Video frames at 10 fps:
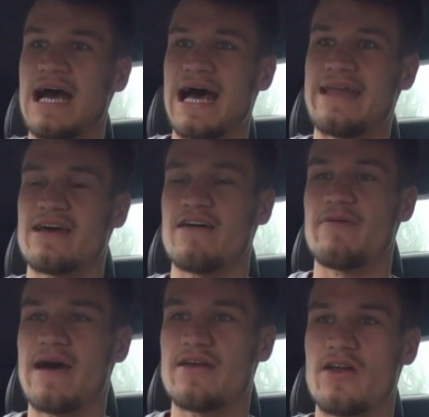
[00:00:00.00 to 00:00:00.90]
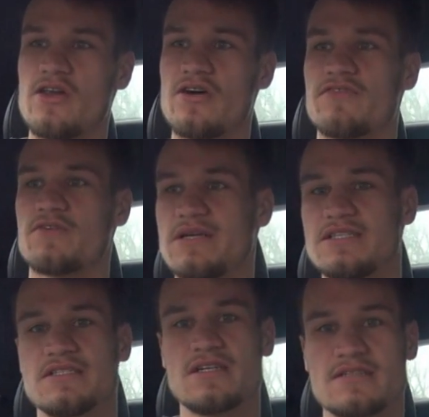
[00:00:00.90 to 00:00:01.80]
and I've had a lot of
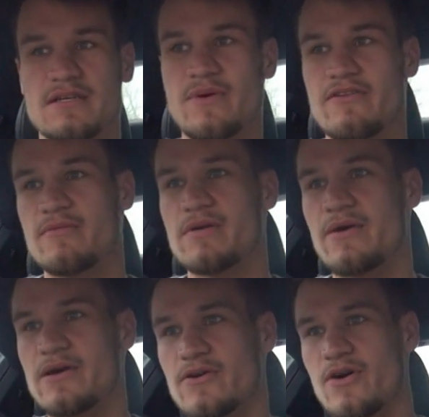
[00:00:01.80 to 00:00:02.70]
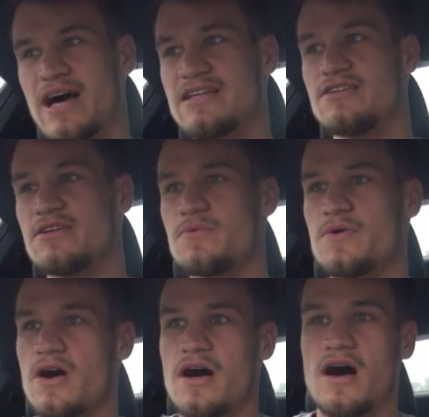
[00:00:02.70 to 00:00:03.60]
questions asking whether I'm going or not, and do you know
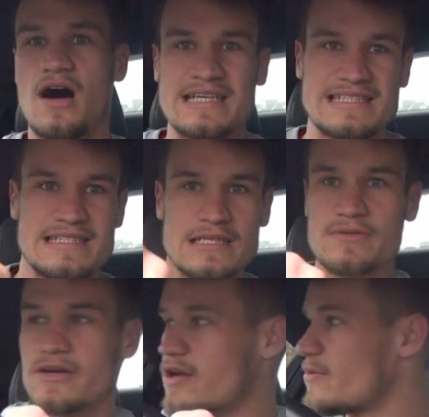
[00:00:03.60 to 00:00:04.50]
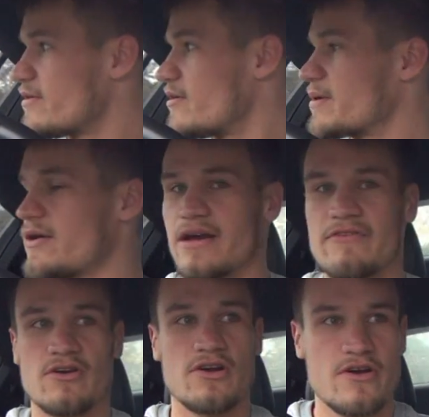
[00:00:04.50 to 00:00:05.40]
what, I still don't know whether I'm going.
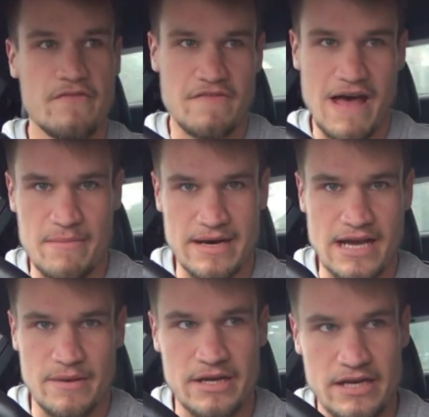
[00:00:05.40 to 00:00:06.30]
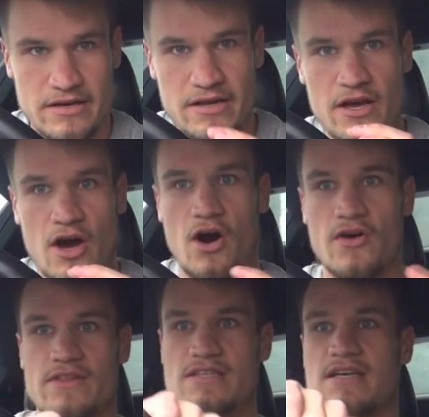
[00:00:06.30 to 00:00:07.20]
I've got a lot of family coming in
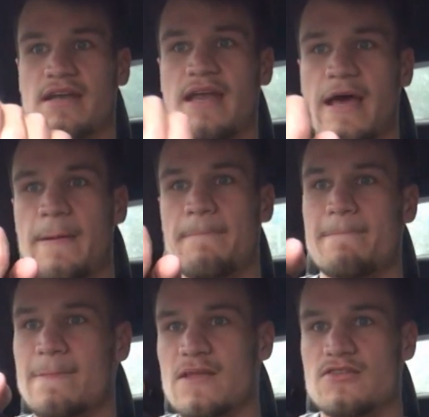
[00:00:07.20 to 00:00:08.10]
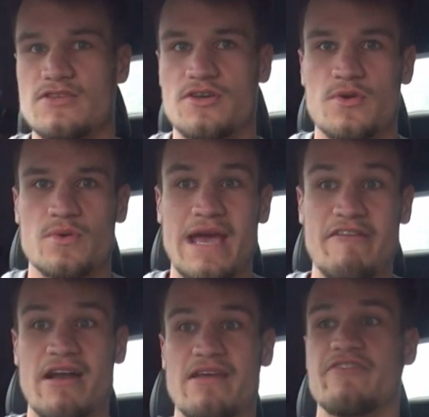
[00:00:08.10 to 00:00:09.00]
on the Sunday to get
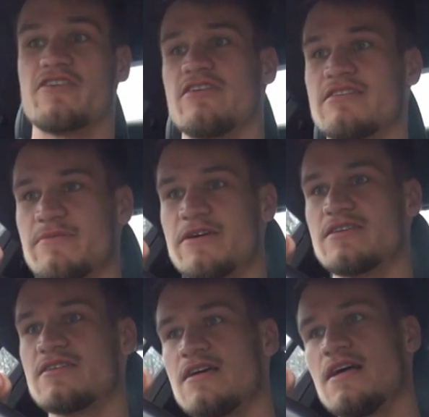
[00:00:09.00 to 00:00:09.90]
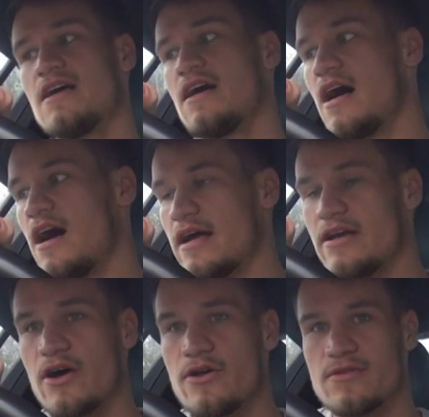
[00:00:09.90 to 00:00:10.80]
ready for Christmas. I
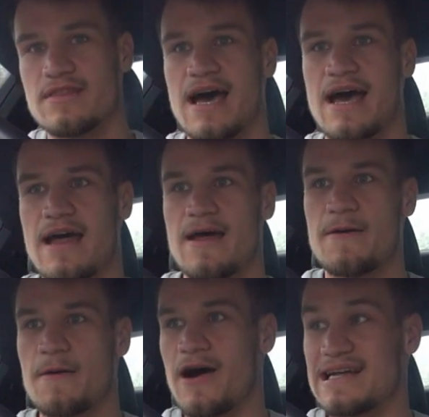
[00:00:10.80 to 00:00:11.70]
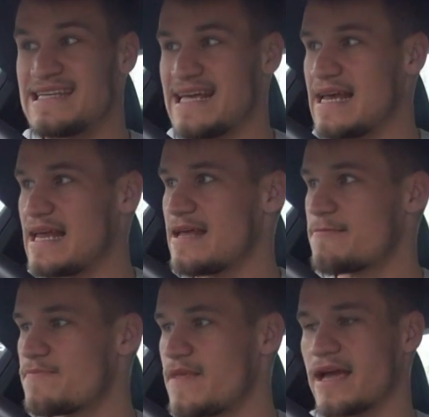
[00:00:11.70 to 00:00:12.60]
know that ideally
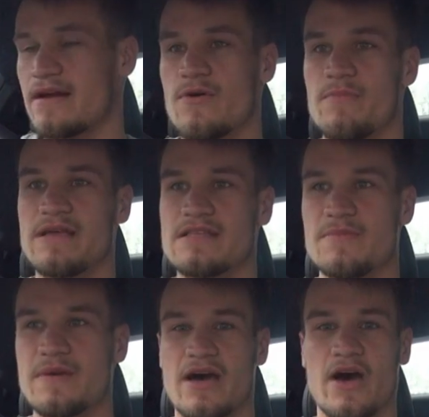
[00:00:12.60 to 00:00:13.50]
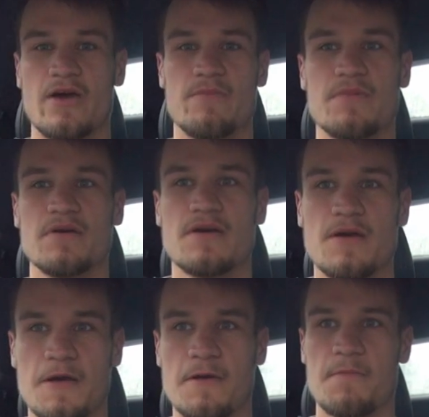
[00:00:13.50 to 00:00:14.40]
they're going to want me to at
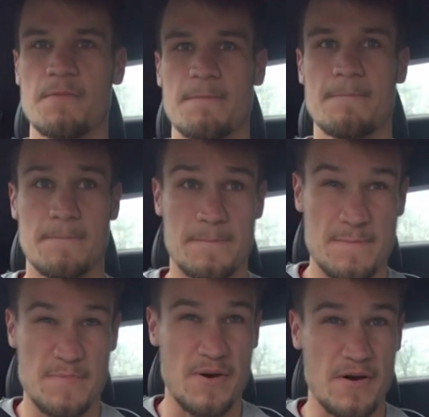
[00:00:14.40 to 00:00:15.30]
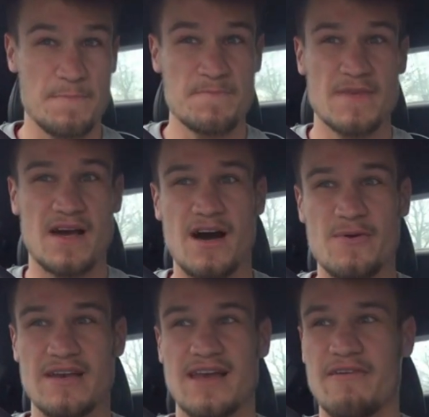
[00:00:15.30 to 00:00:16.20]
home, but I
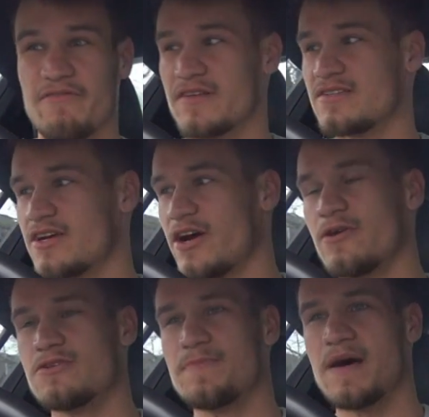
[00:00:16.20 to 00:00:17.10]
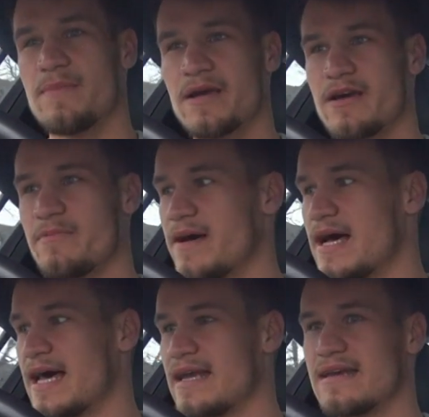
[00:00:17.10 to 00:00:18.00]
would love to go to Birmingham
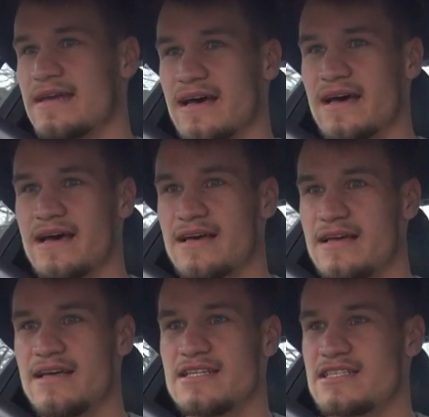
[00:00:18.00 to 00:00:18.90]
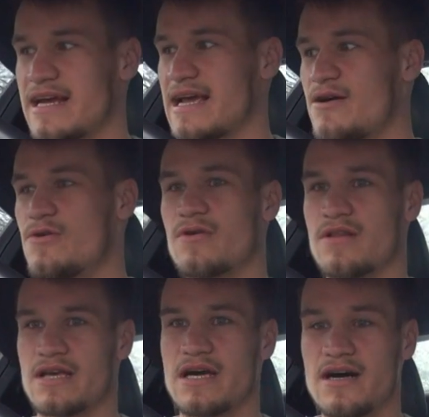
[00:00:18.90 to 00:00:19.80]
and check out all
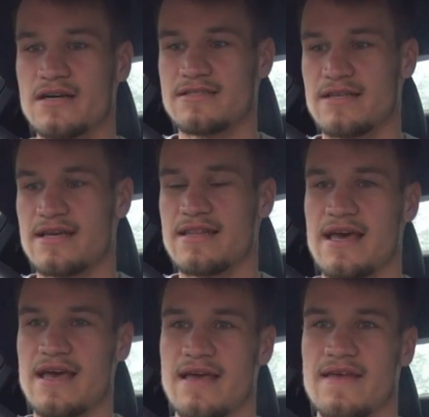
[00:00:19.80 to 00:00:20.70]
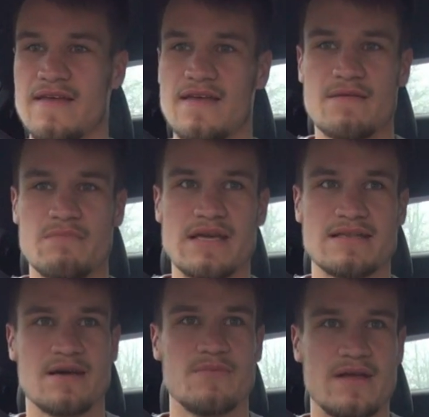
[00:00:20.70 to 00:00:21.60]
of the cars that are there,
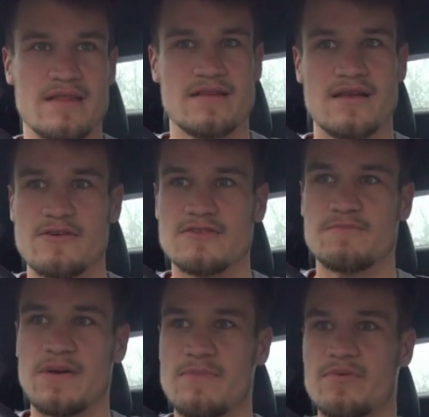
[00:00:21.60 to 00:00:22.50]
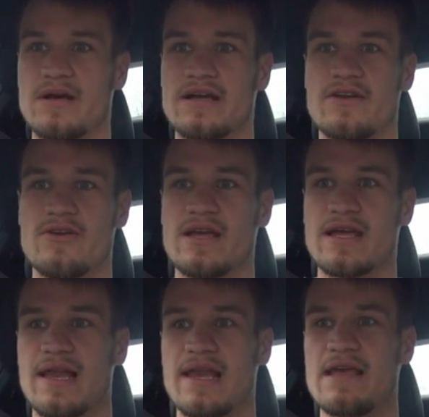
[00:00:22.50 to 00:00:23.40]
meet up with loads of people, including
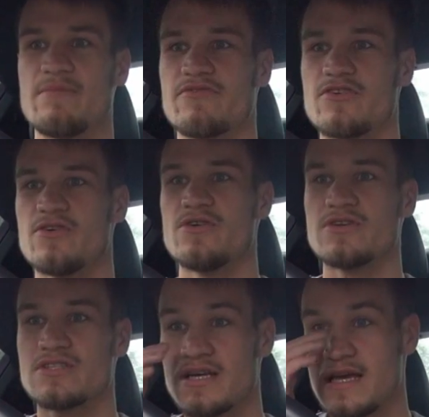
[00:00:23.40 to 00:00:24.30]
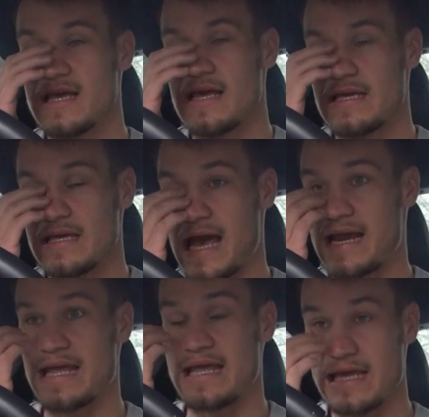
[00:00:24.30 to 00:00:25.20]
Aleem, of course,
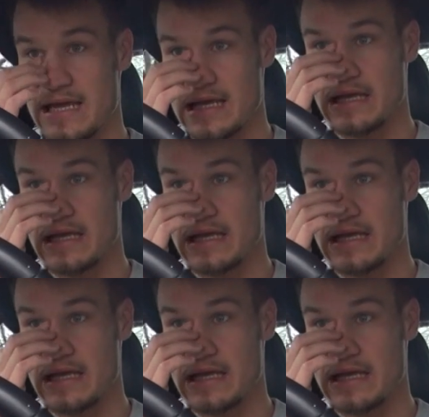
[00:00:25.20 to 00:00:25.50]
Yanni,